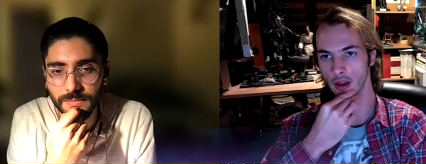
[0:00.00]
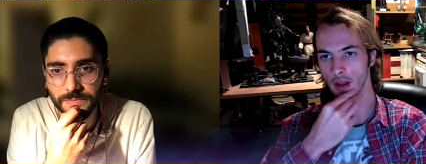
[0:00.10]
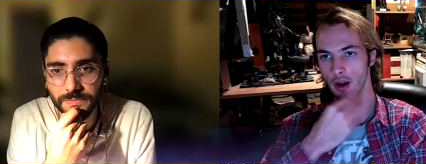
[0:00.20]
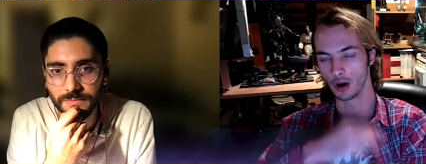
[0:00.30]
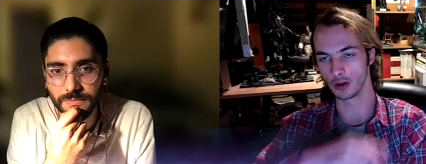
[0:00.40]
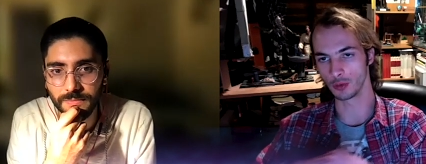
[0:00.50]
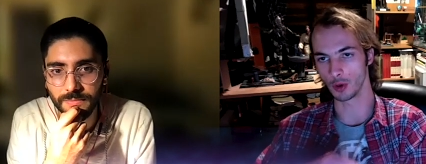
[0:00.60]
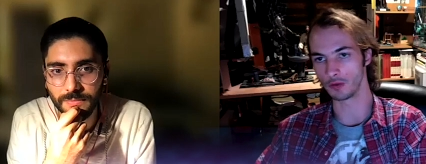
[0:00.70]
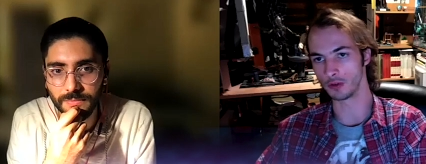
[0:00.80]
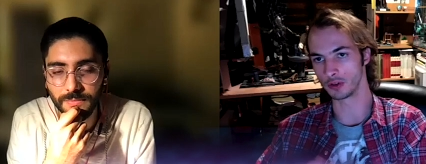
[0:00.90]
Speaker 1: or is what
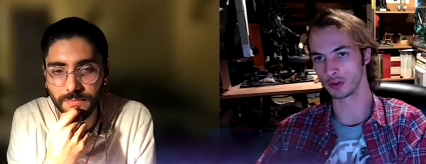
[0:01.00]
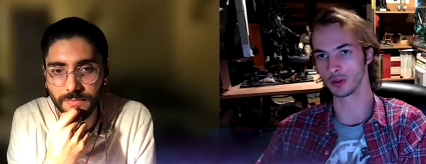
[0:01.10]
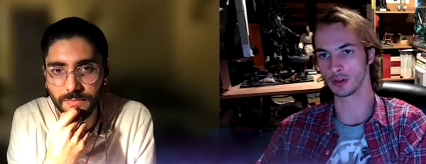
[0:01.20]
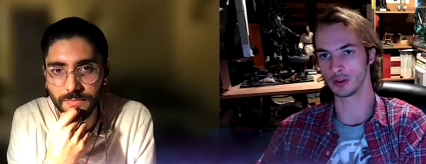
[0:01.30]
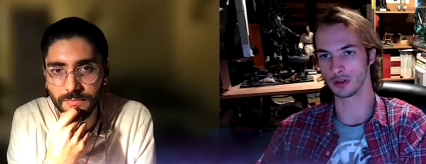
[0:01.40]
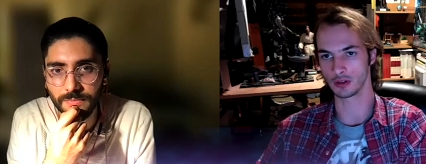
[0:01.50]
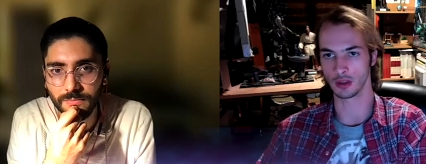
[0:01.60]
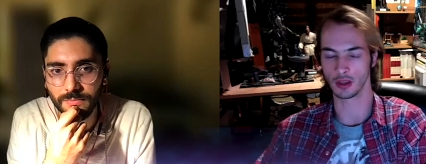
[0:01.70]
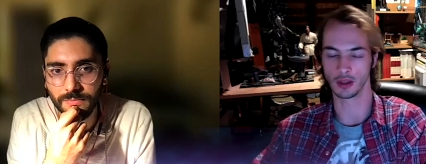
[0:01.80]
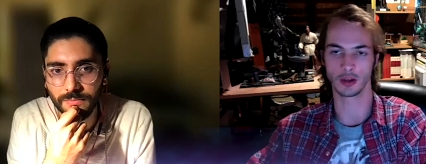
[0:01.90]
physically exists the
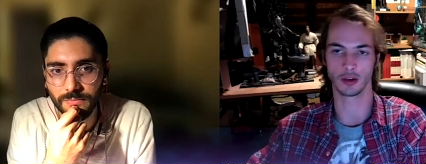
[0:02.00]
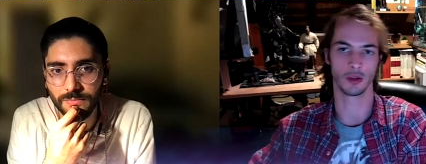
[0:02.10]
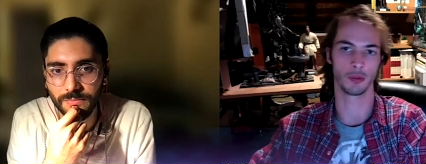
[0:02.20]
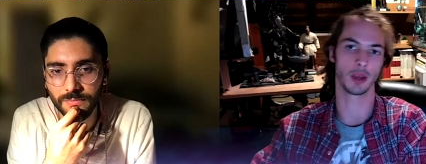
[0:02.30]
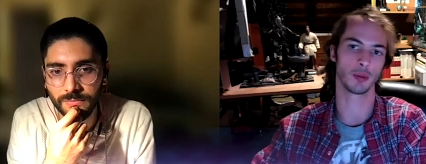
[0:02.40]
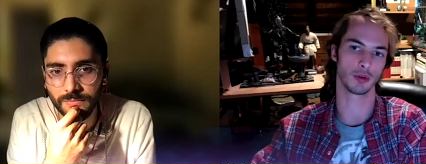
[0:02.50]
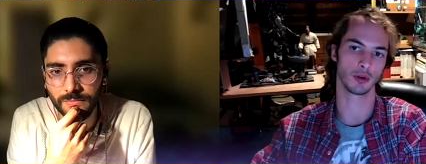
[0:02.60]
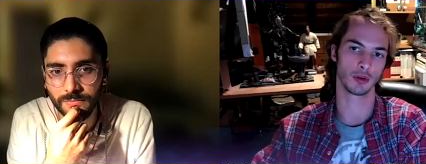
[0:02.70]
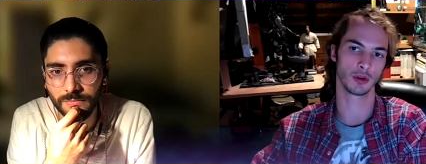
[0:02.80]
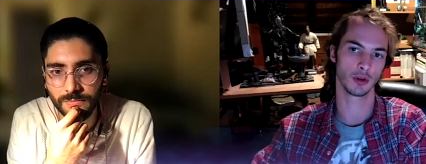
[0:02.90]
ink and the paper
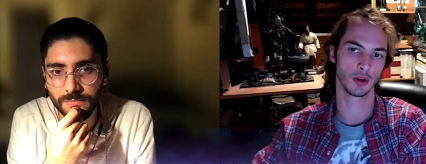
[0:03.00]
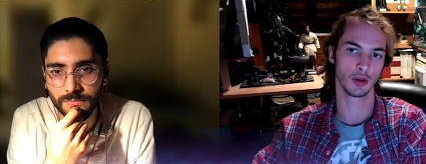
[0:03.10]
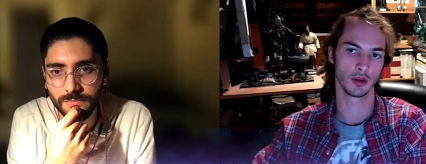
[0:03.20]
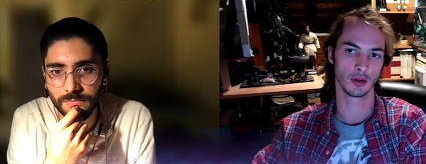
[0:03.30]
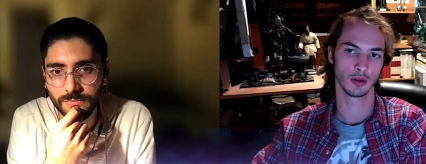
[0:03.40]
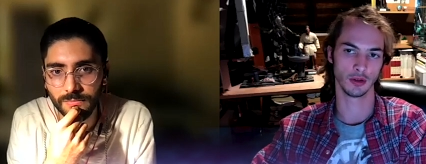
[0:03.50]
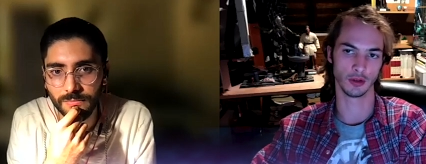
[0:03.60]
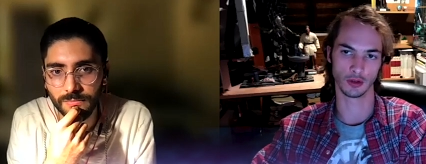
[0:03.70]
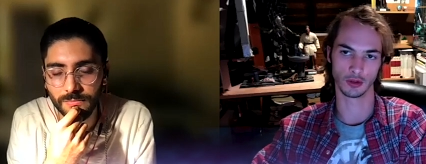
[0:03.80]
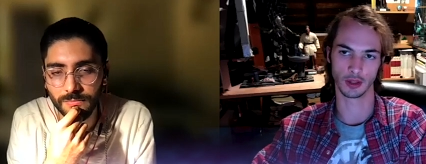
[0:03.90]
you
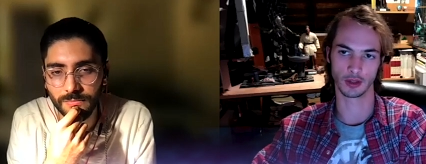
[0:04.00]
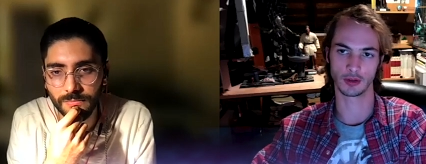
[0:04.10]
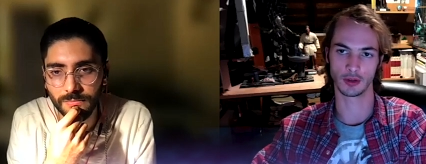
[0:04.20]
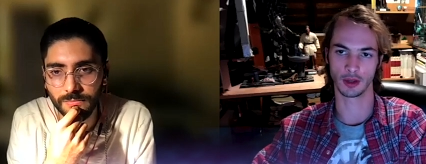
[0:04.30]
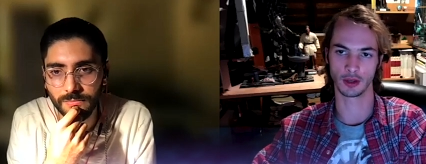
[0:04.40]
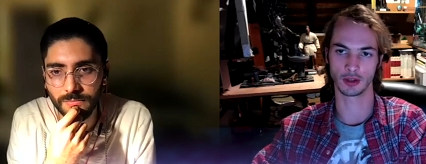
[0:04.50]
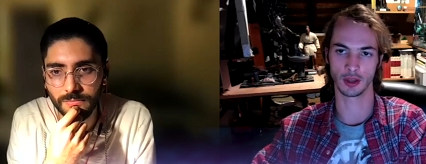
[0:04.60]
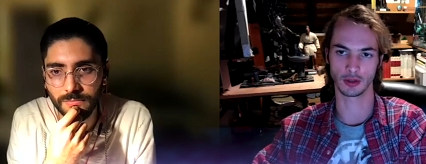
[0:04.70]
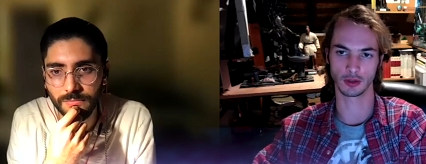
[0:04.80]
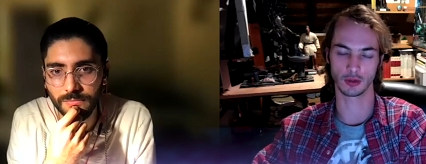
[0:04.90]
know that's i guess that's
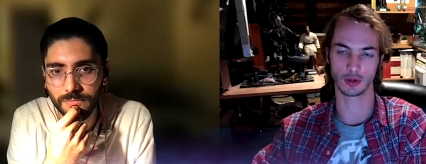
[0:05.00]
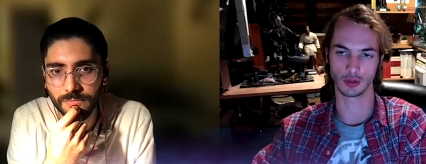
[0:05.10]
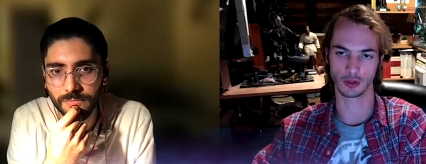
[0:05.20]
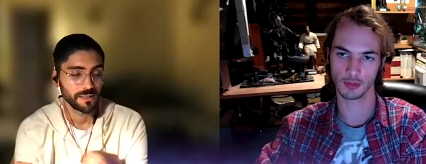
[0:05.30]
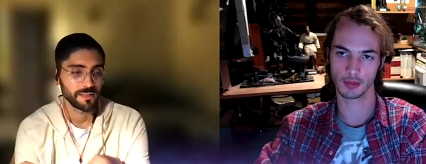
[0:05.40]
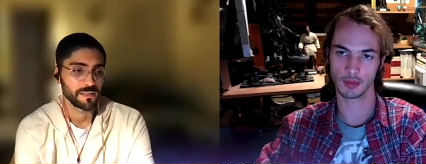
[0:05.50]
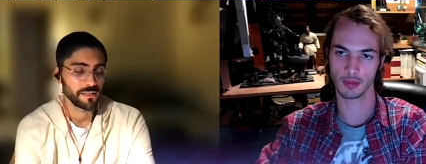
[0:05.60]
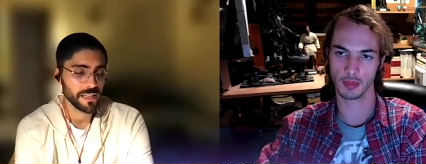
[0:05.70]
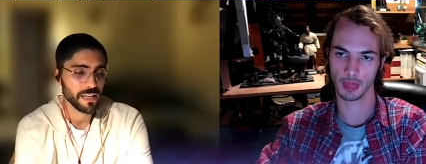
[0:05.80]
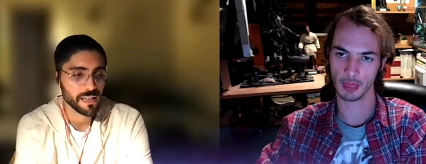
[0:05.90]
the question
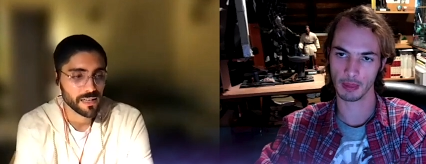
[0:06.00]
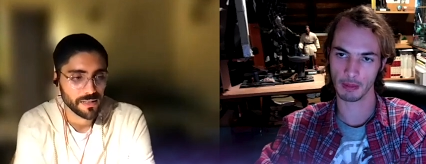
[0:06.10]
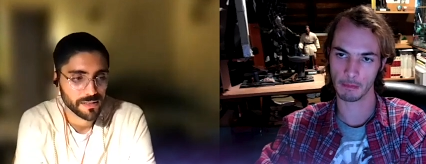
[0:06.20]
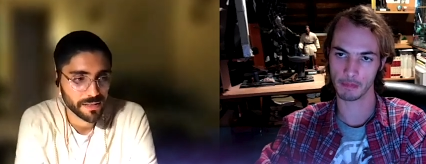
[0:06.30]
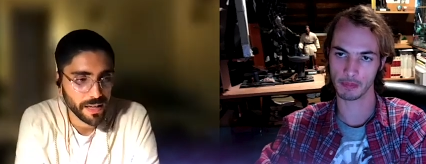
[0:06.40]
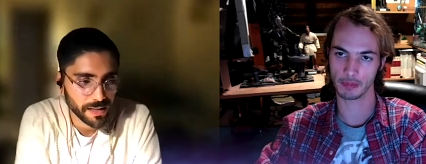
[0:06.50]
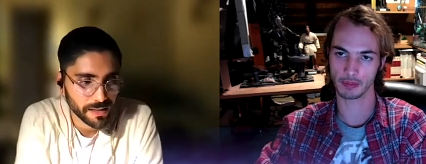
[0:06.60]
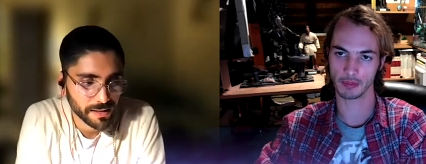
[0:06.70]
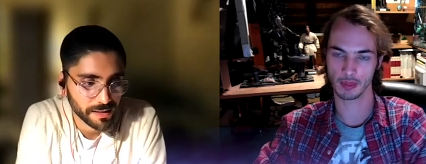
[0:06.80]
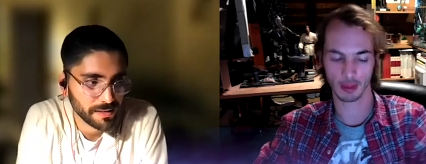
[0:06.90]
Speaker 2: yeah yeah
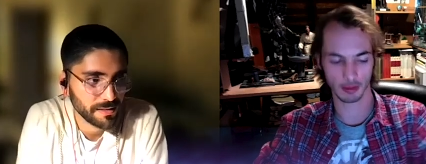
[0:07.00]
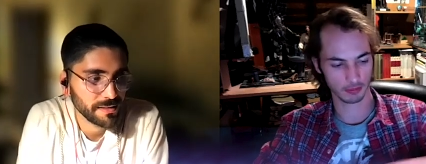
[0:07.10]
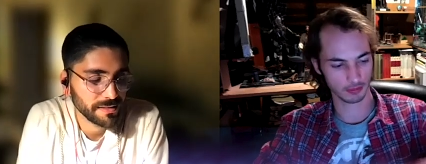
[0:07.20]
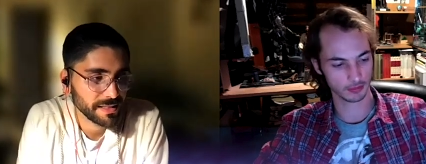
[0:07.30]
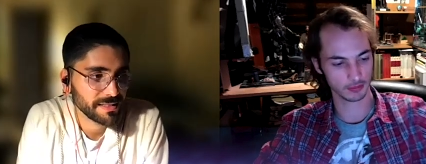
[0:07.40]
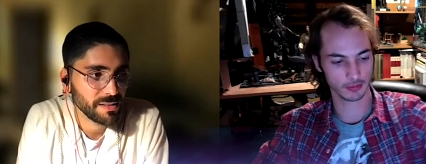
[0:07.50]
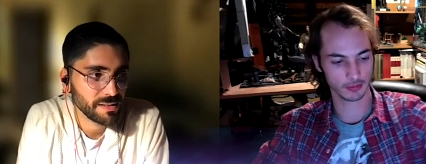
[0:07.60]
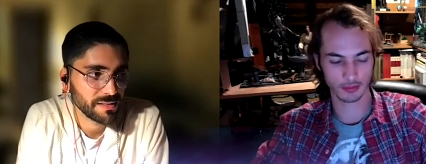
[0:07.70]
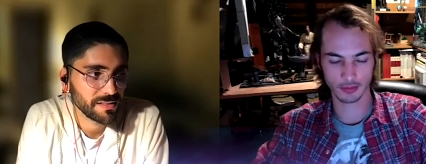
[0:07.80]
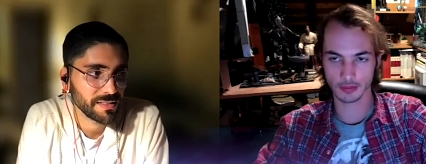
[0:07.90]
that's
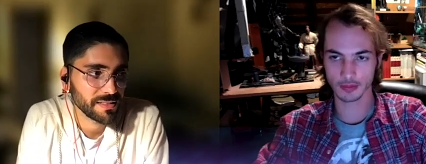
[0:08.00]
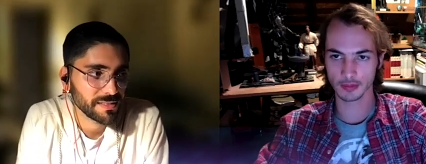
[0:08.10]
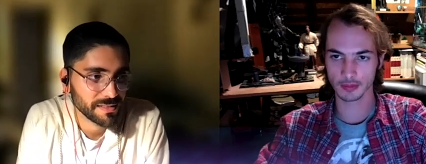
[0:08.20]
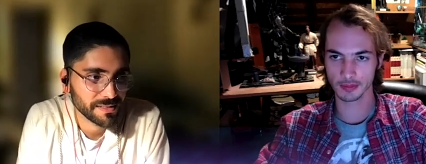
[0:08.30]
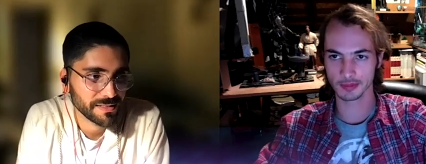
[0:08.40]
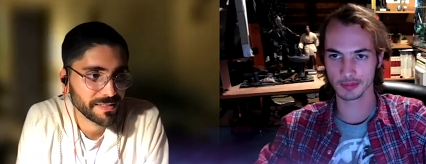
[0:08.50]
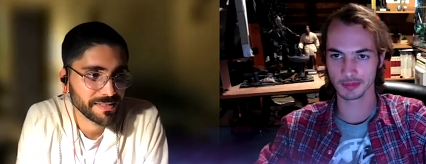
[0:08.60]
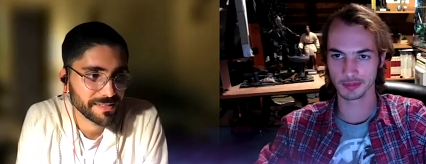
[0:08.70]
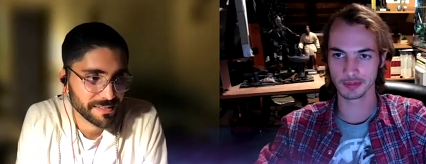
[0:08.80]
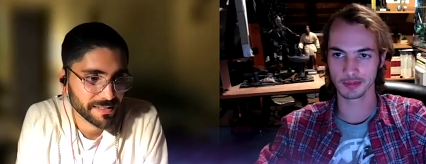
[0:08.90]
a that's,
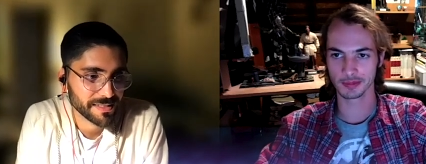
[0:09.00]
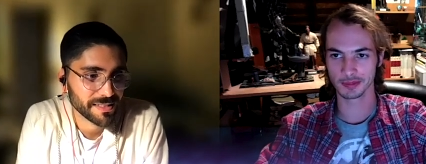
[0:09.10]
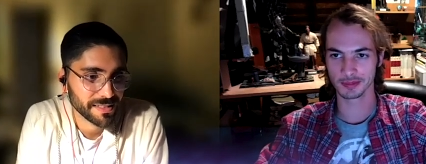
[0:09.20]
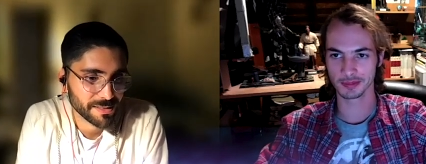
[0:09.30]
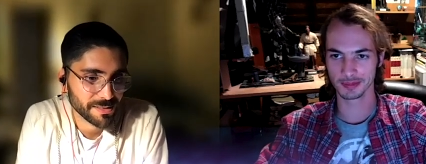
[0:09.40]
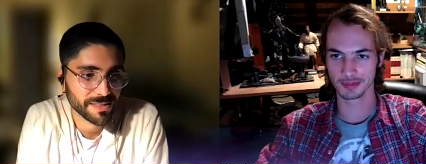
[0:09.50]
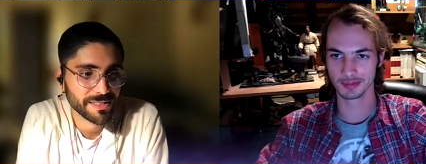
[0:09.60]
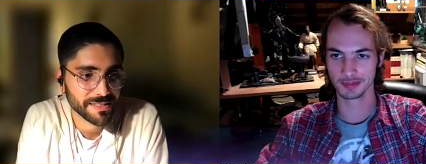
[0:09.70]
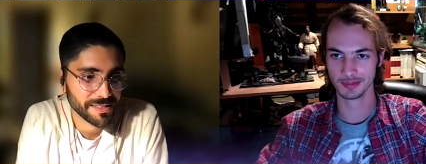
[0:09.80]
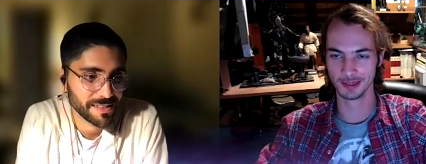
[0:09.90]
that's a good question